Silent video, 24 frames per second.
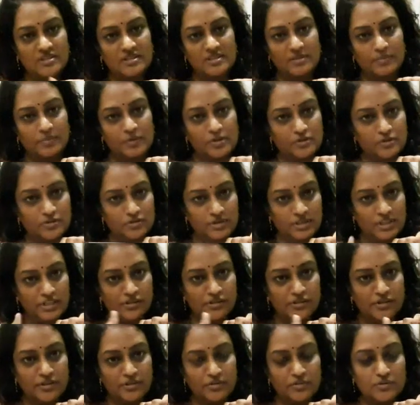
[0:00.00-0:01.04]
is supposed to
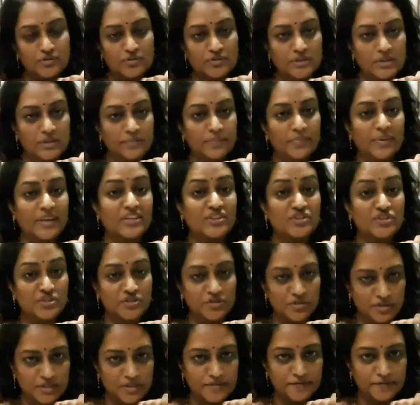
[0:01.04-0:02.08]
introduce the
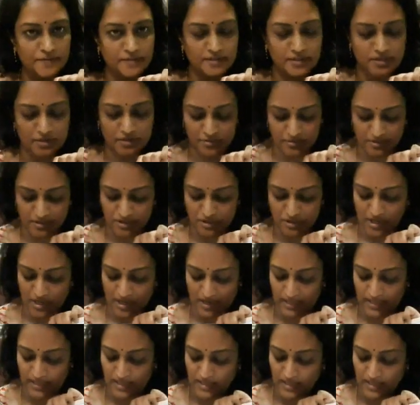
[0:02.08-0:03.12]
pictures first to the
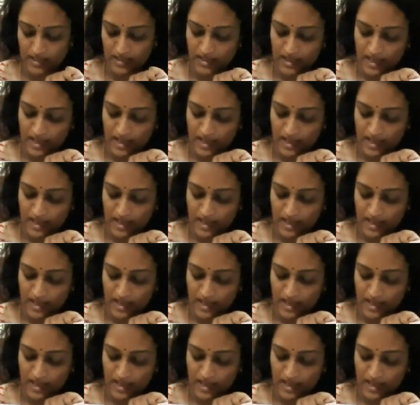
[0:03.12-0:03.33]
child,